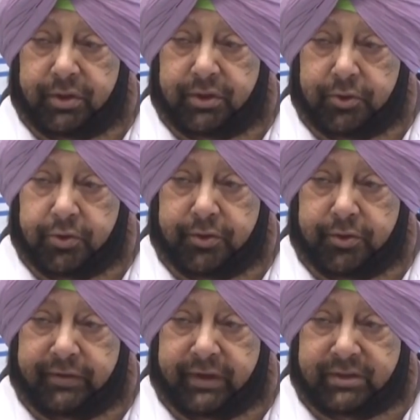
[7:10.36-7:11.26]
Ashok
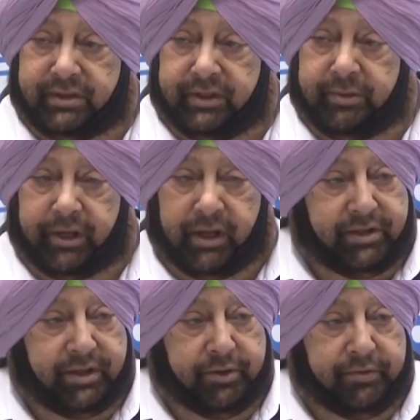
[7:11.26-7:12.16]
University, the
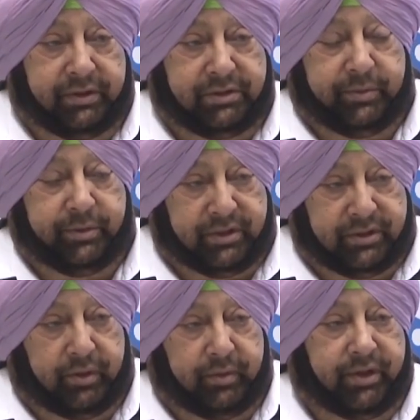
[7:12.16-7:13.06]
Plaksha University, which is
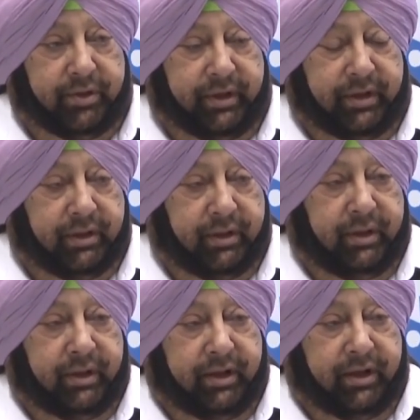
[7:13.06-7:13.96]
now underway
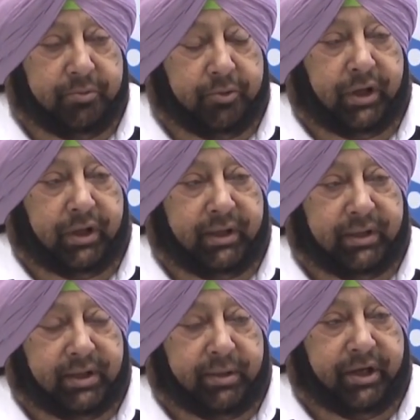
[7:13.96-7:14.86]
in Mohali,
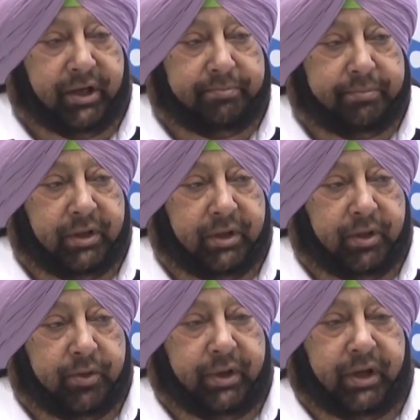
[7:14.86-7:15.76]
it's coming up.
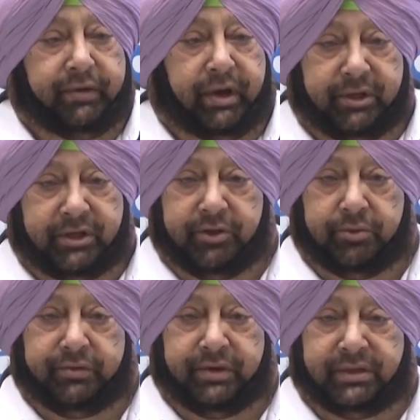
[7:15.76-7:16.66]
We have Amity
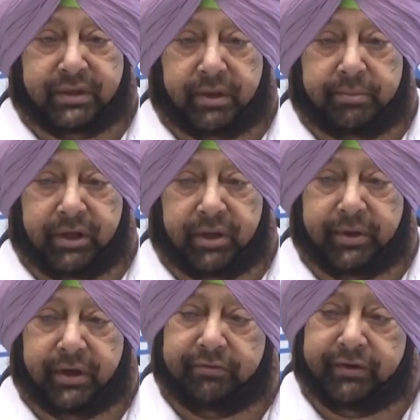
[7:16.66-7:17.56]
University coming up.
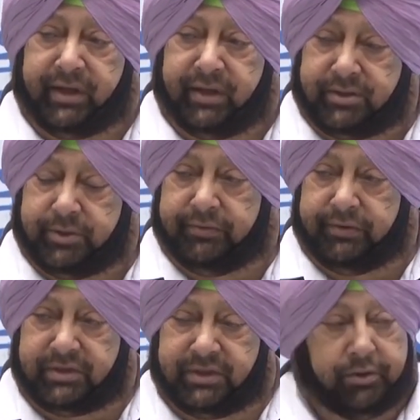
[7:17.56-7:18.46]
We have various
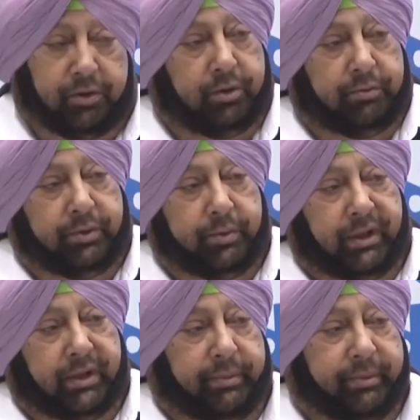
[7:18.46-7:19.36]
universities all over the
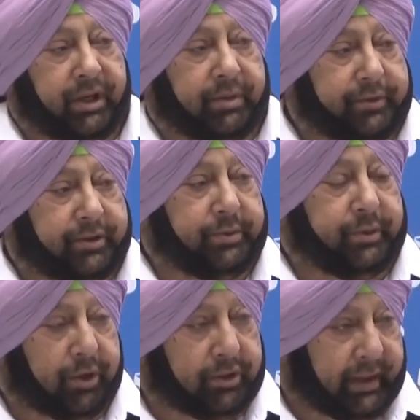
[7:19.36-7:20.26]
world coming up because we
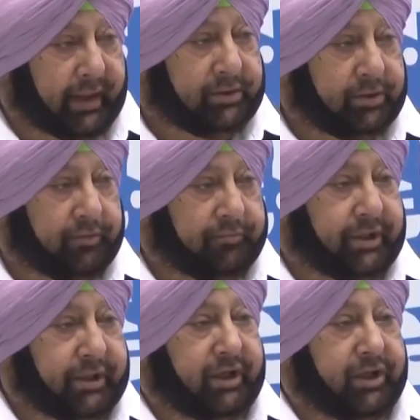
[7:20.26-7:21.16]
want that sort of
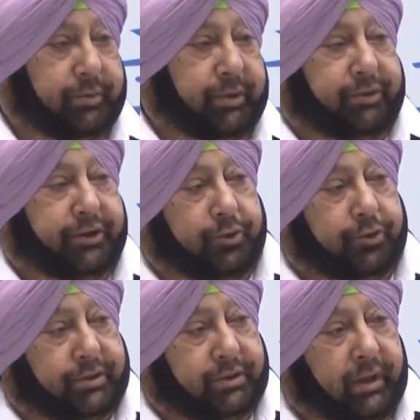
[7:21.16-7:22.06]
material to be
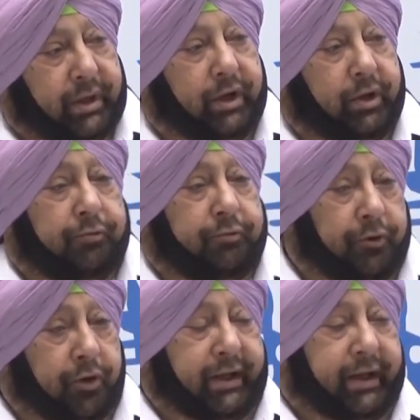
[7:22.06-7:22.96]
produced
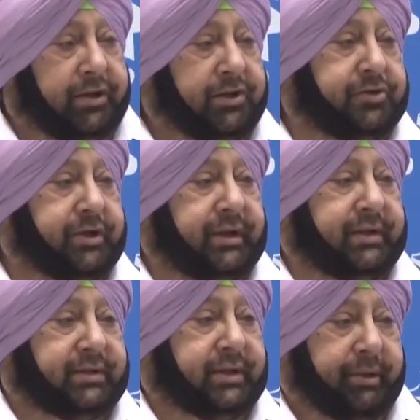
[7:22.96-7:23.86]
for the industry that
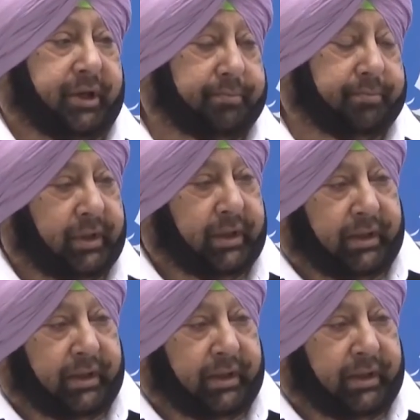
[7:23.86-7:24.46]
is coming up.